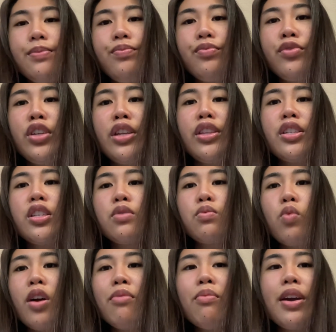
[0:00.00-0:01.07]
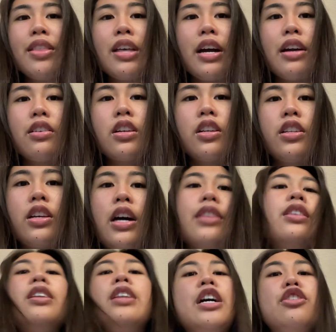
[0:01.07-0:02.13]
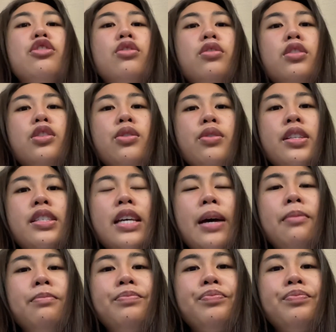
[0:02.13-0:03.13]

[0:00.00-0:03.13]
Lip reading: Yet this is one way that could cut the national student debt.